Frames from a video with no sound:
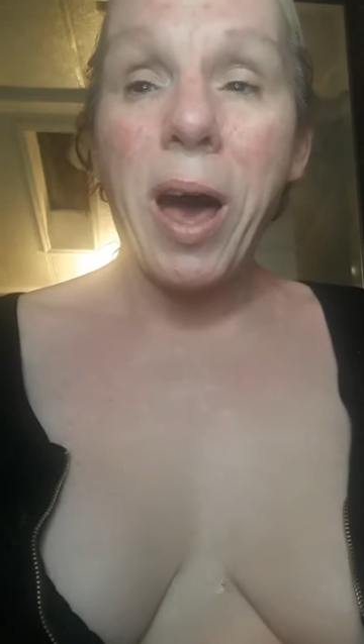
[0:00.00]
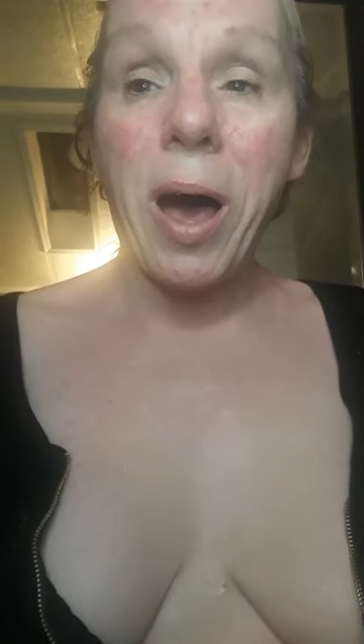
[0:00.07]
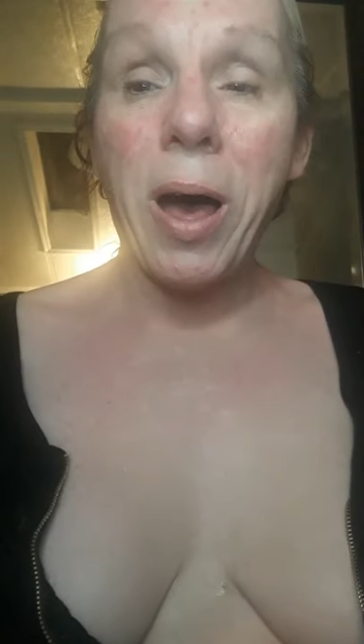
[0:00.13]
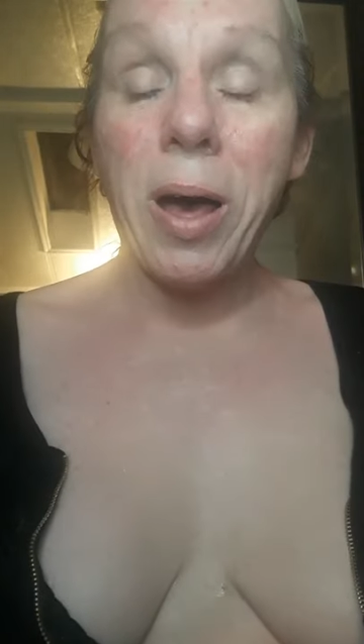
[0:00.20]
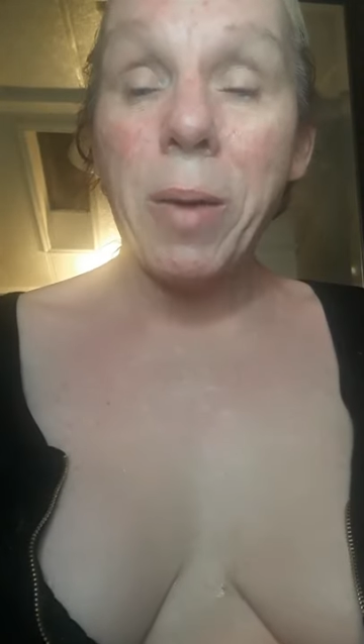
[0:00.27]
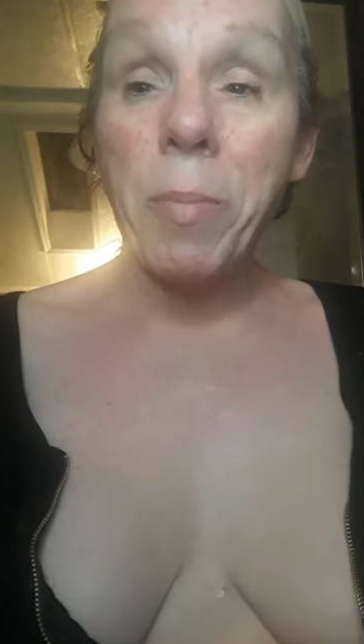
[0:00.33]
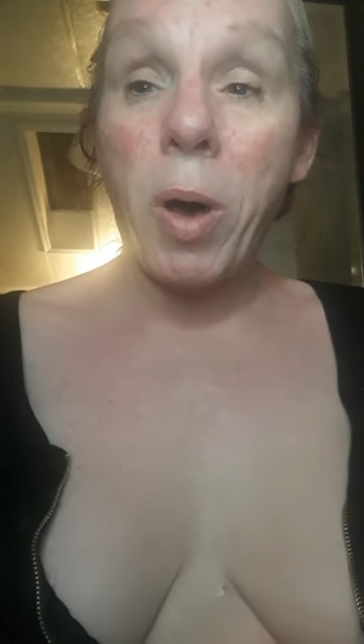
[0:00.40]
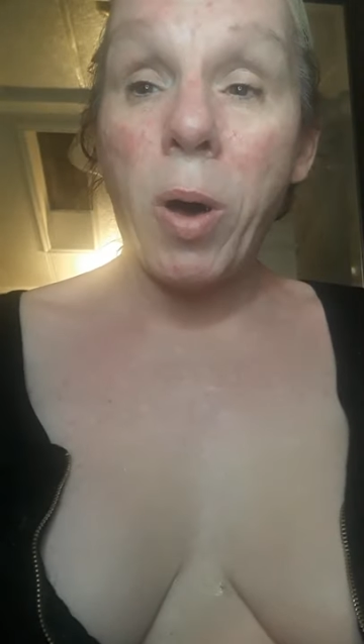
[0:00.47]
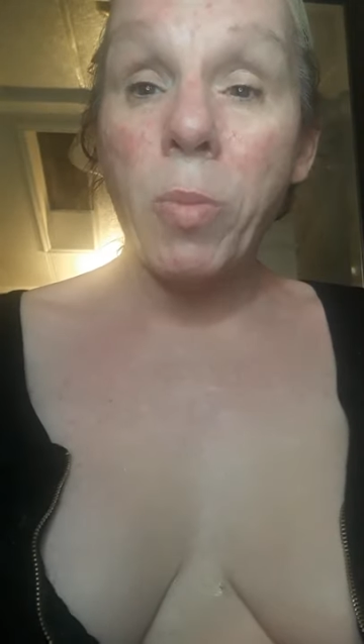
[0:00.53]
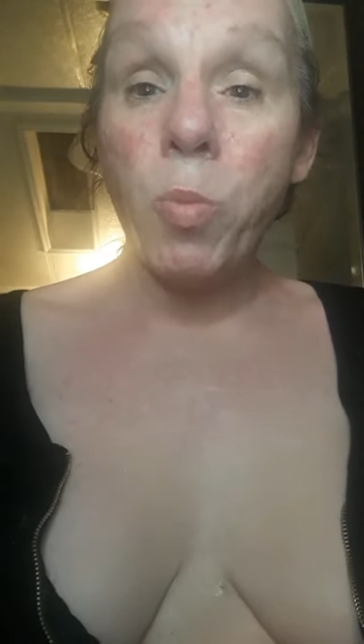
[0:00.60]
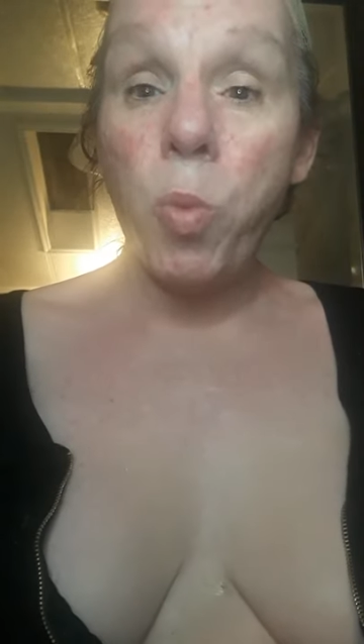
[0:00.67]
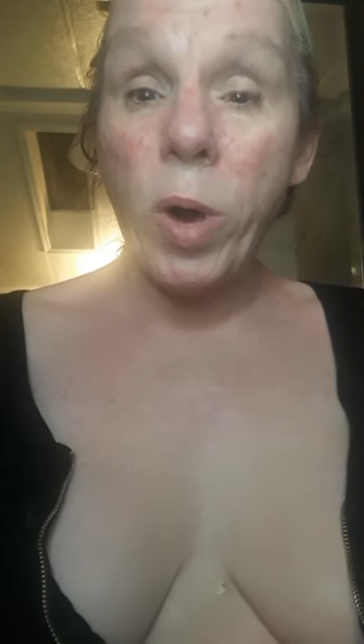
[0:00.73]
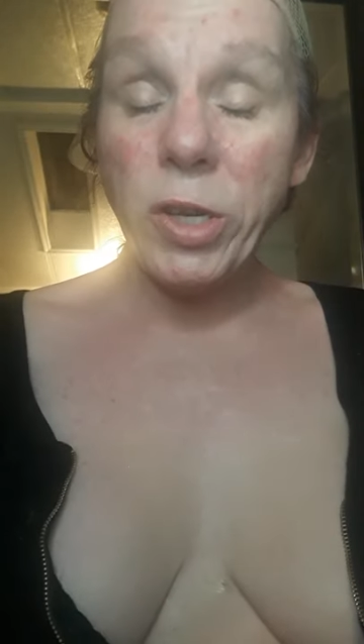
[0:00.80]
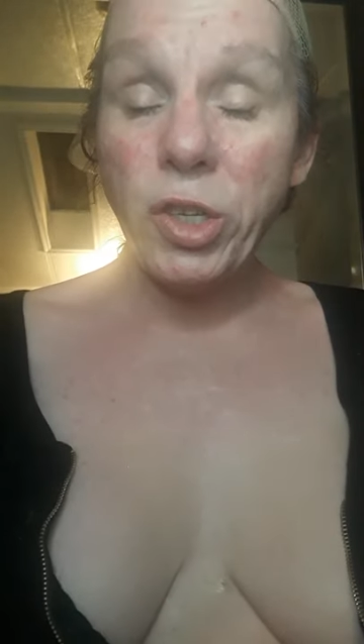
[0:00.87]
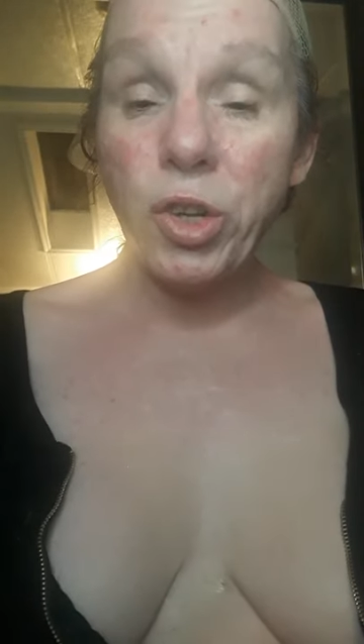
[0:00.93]

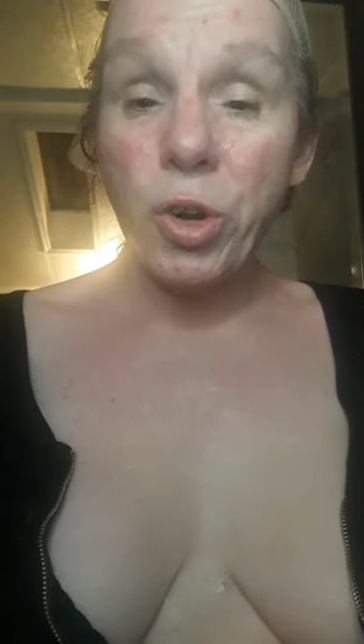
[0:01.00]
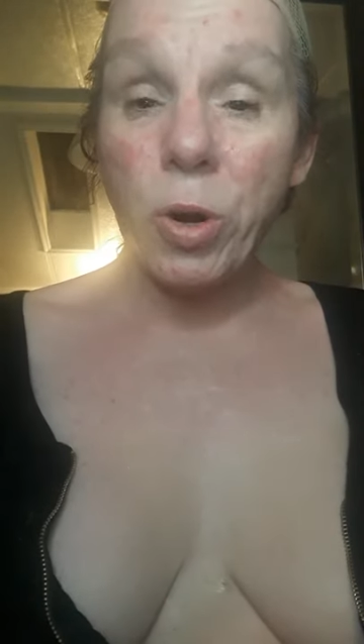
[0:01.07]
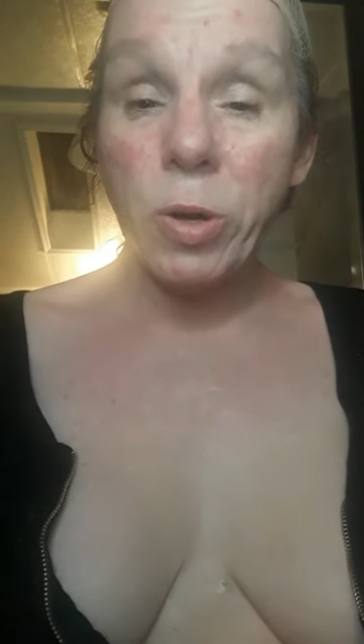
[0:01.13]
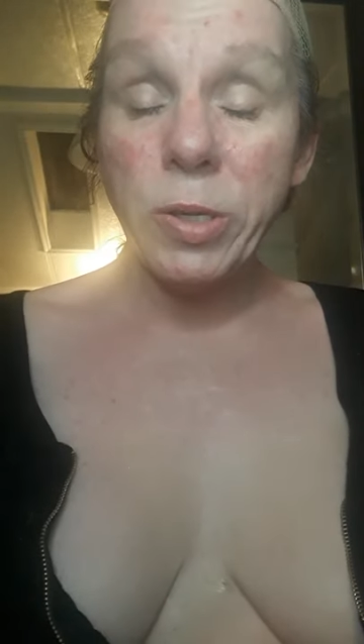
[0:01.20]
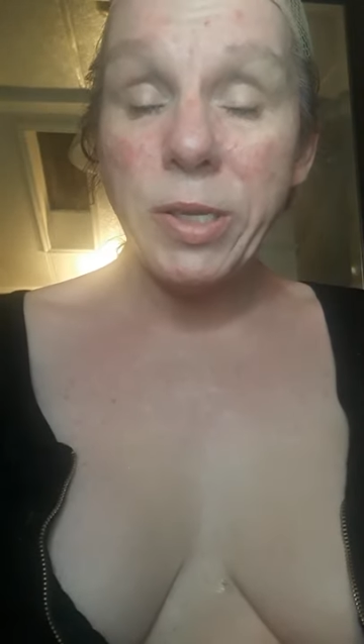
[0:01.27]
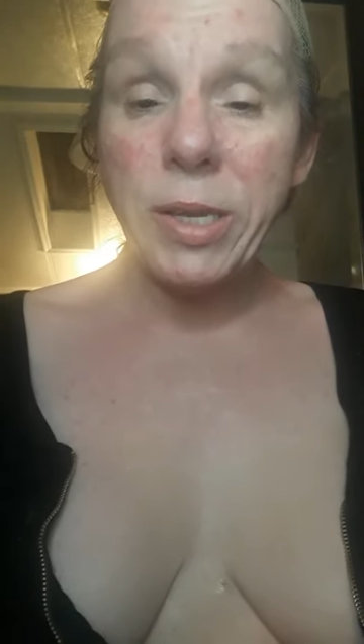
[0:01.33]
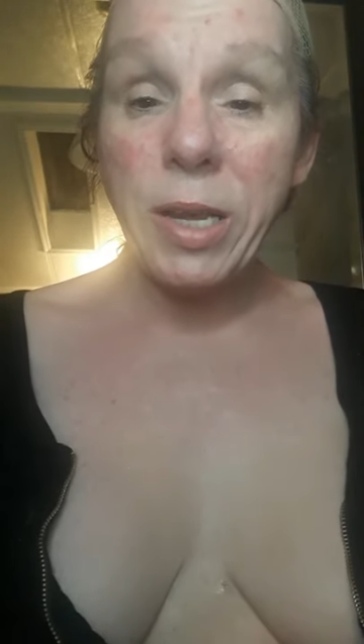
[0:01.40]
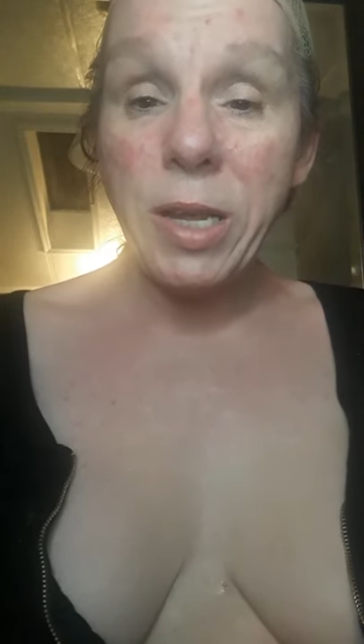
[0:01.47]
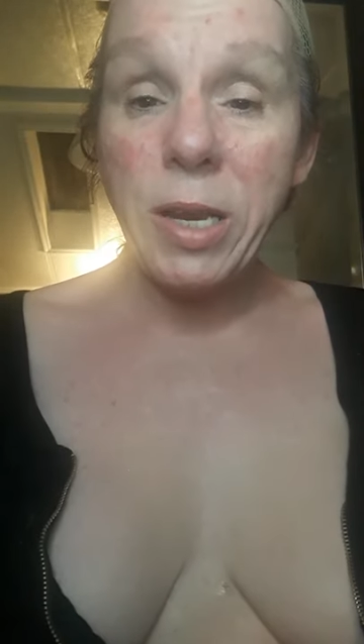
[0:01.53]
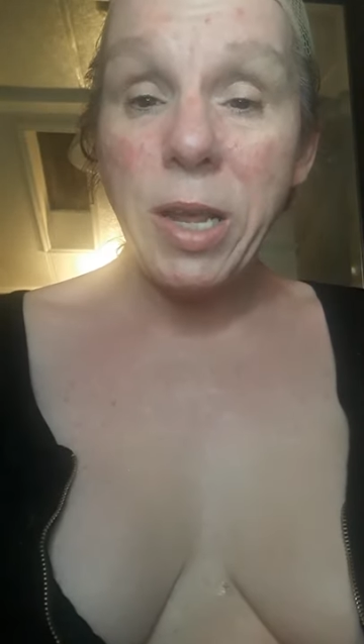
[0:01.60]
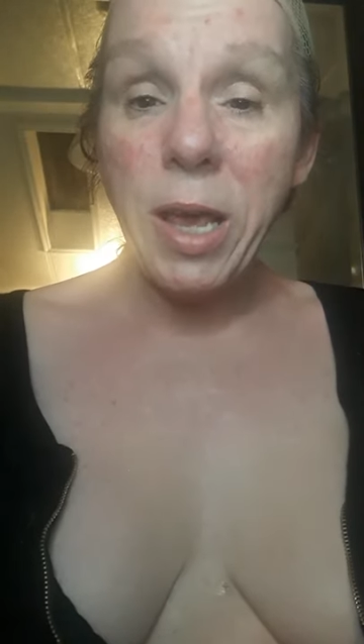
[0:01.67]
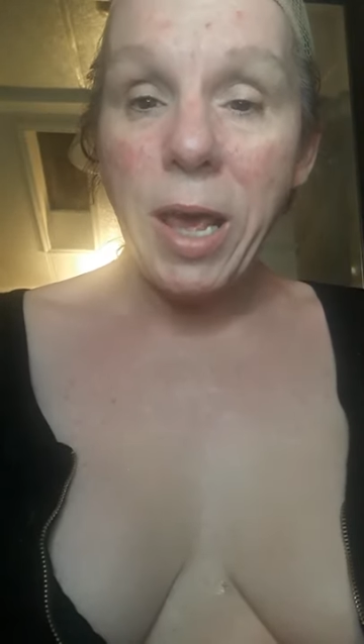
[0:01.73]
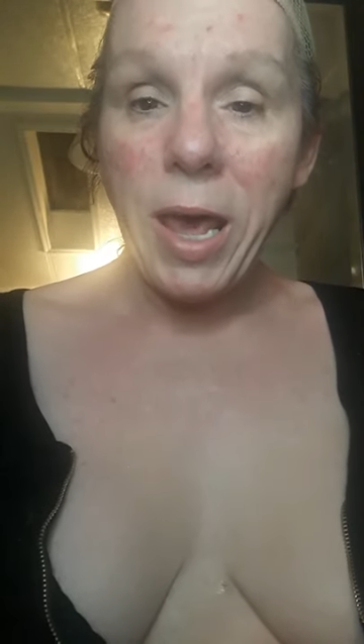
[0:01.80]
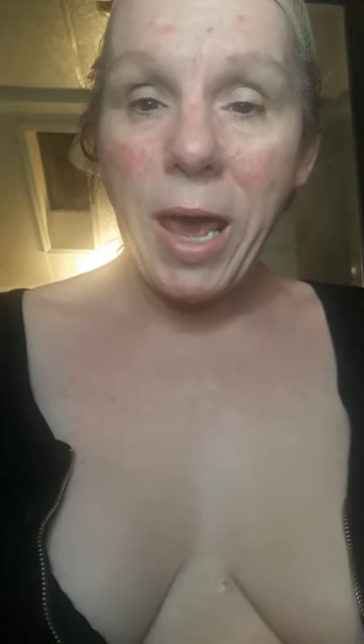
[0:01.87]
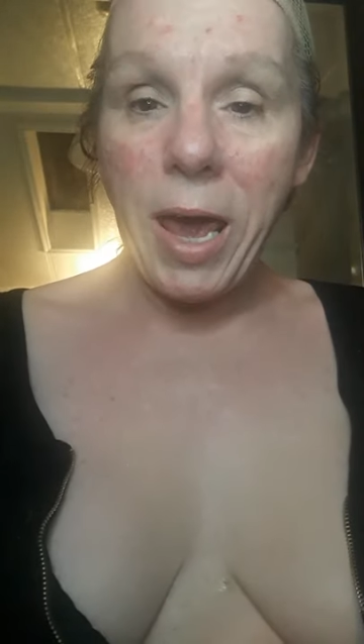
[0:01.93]
on West Charleston
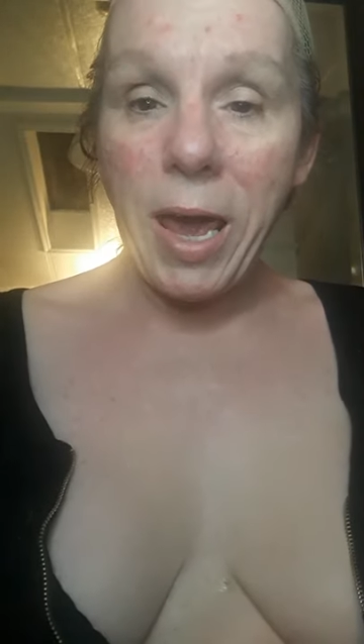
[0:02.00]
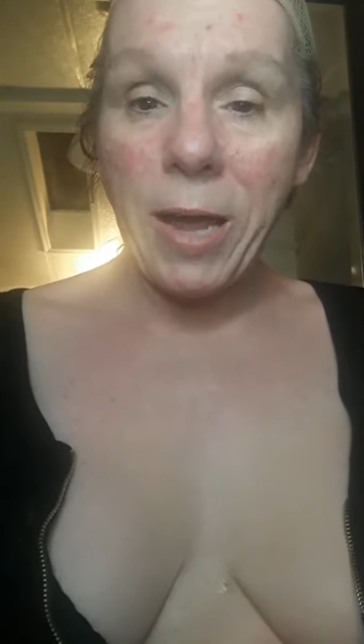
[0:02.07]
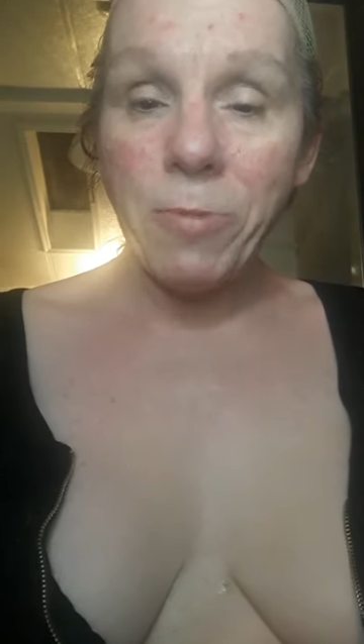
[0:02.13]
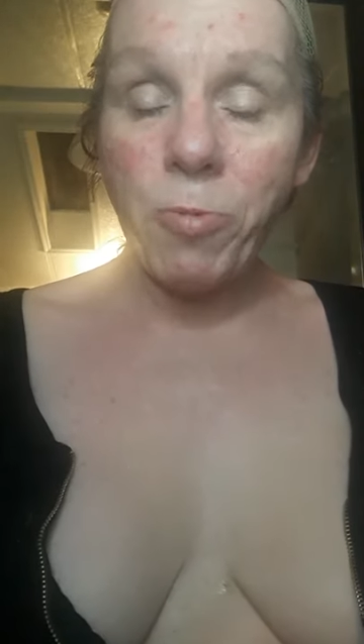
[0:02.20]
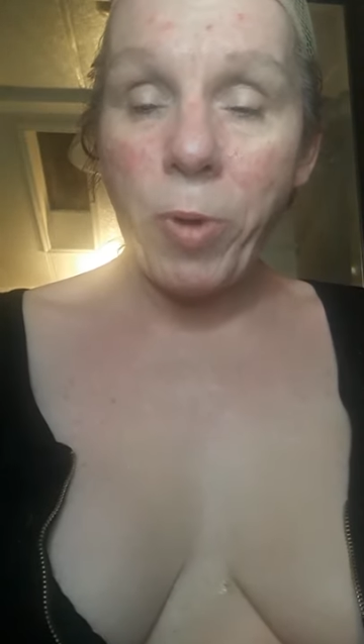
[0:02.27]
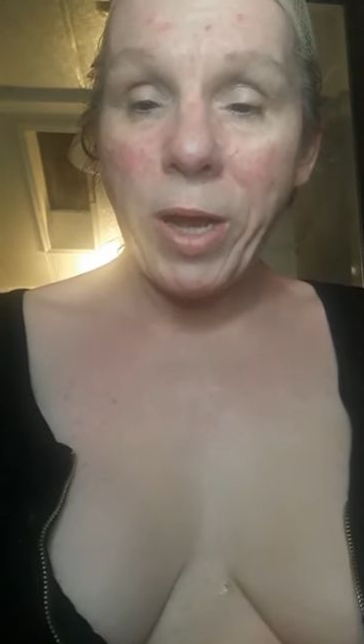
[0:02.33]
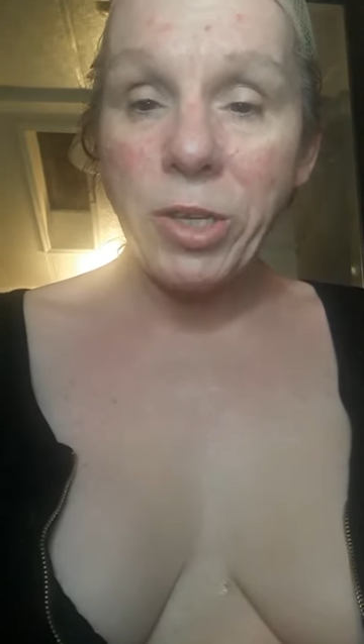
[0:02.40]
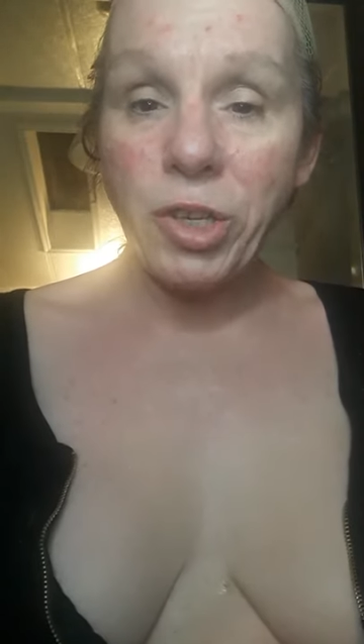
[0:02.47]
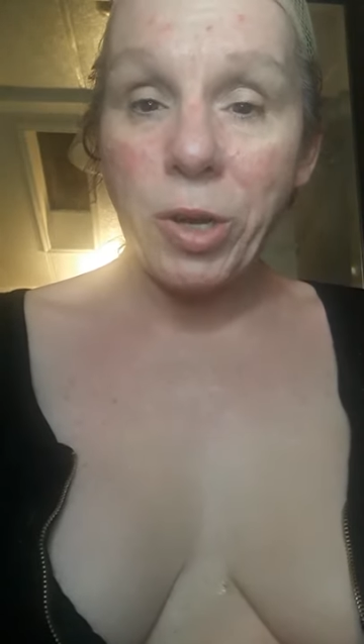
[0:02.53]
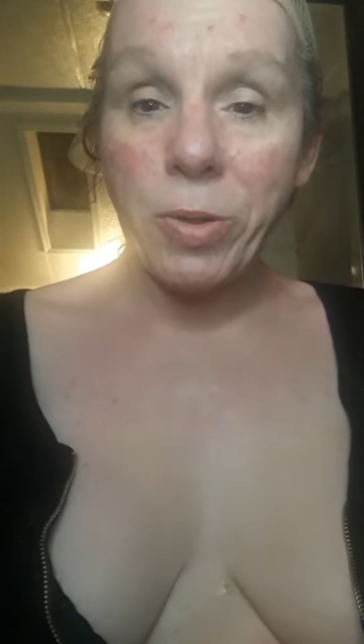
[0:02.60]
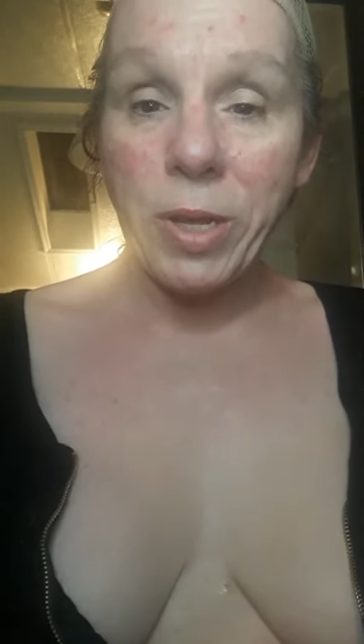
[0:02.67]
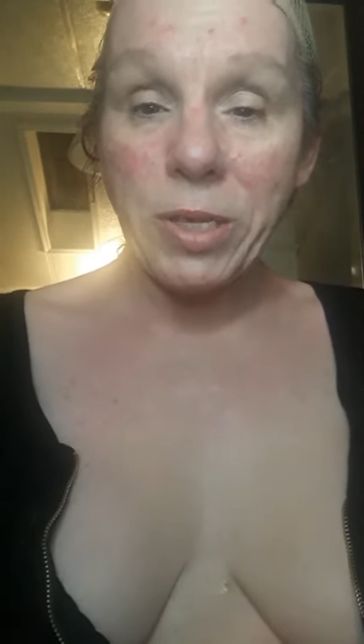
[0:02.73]
and Rancho.